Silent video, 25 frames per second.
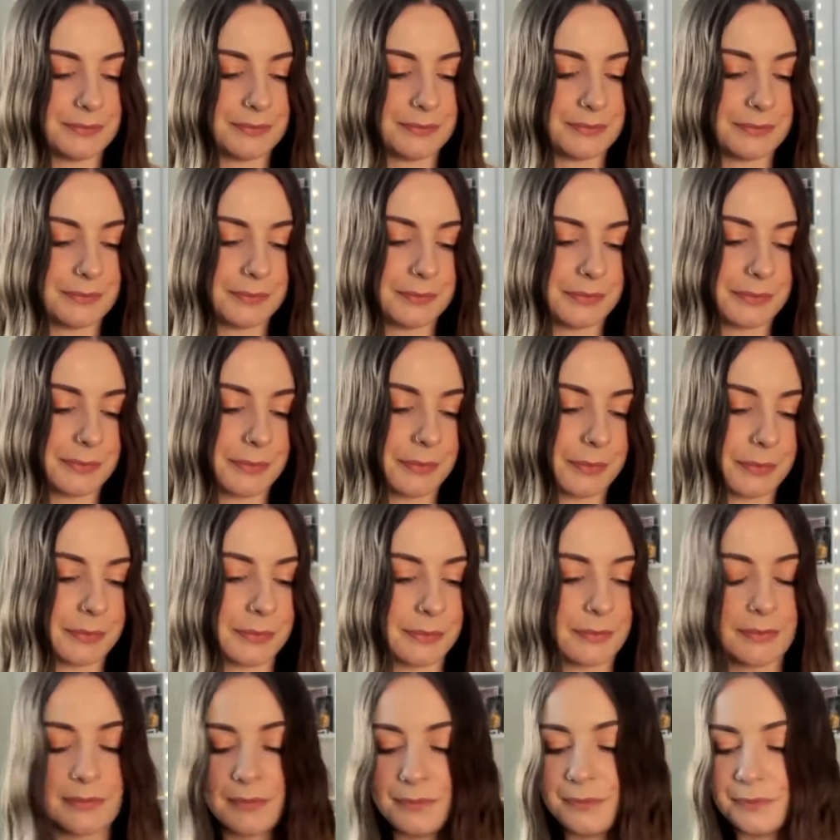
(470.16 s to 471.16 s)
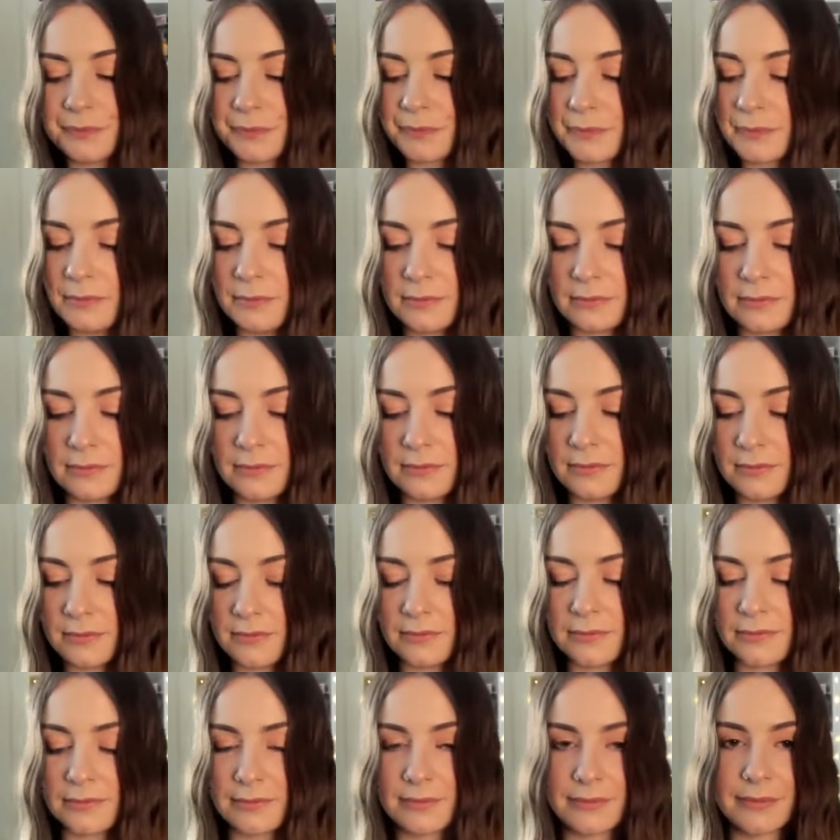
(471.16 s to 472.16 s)

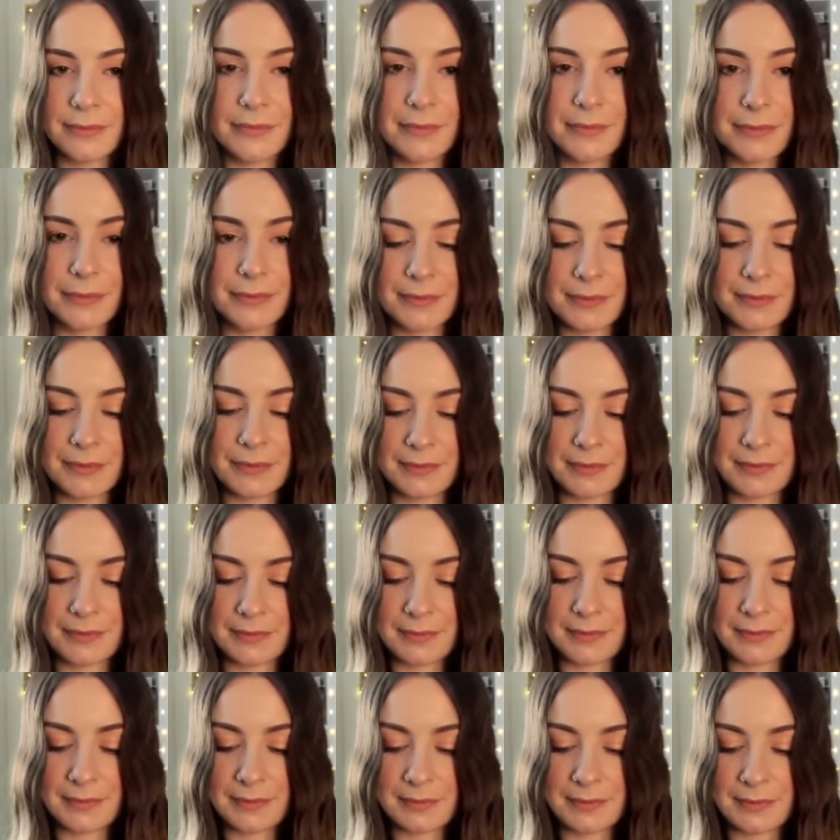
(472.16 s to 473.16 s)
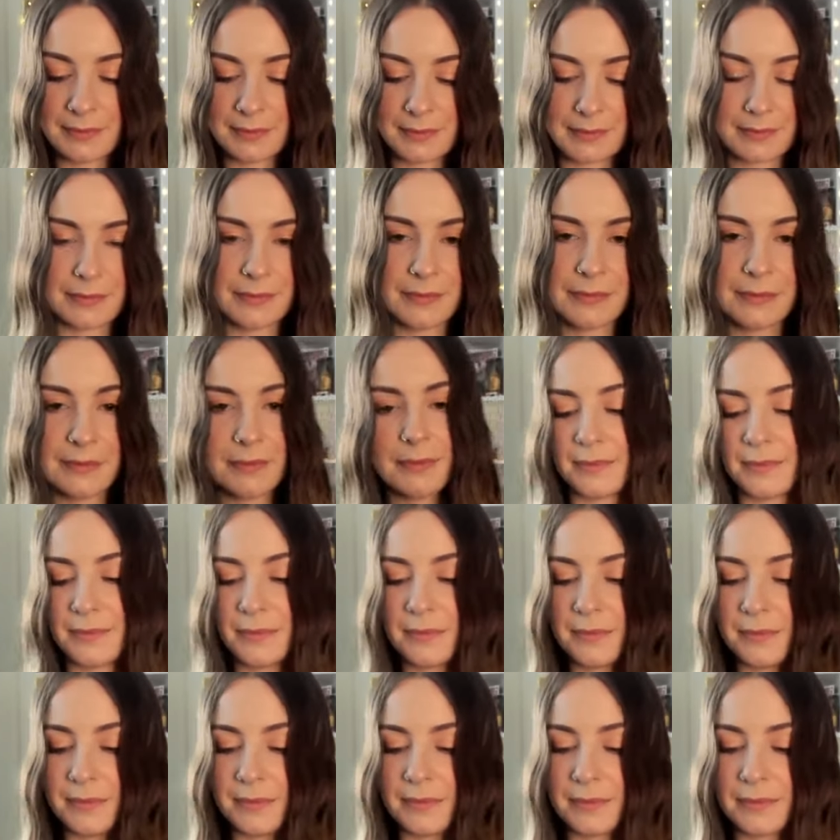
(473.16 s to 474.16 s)

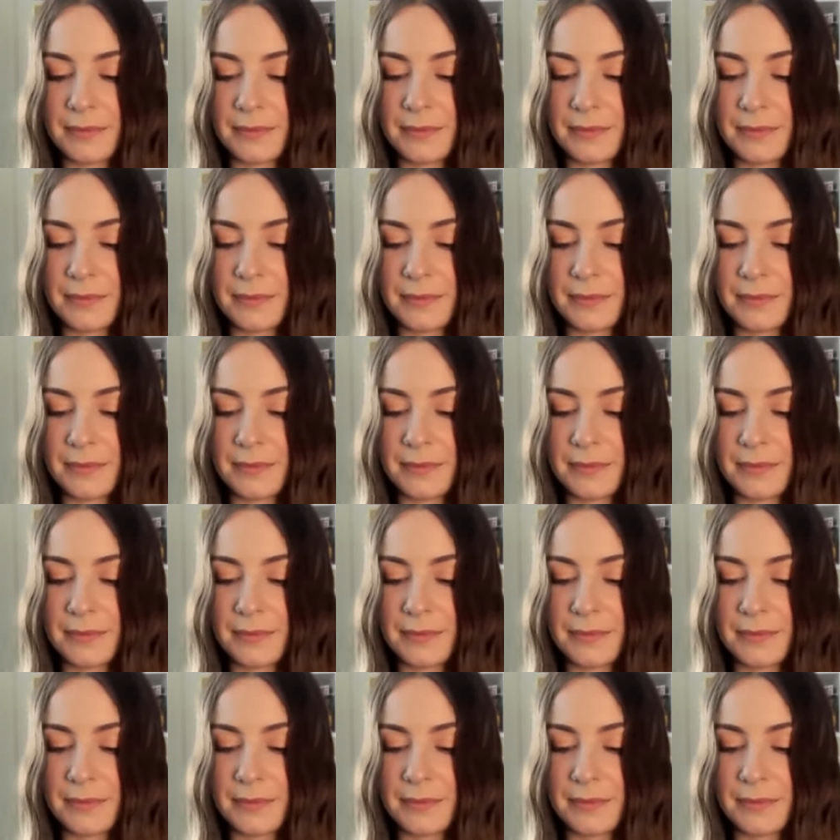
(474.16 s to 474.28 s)
No one is speaking in this clip.